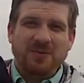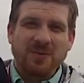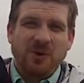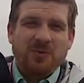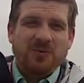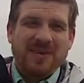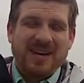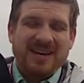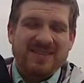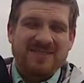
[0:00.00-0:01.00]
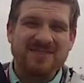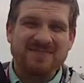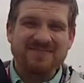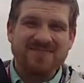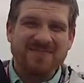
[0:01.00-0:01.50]
Road
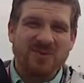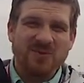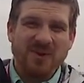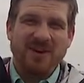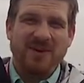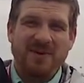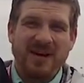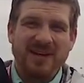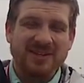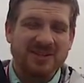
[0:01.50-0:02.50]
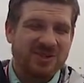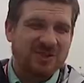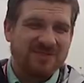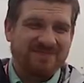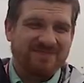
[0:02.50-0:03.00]
nice, great on
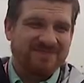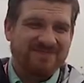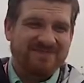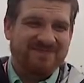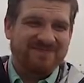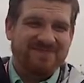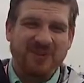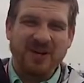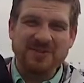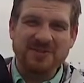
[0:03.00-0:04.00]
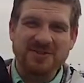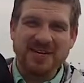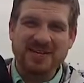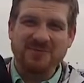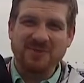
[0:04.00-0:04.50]
mileage, what else could you ask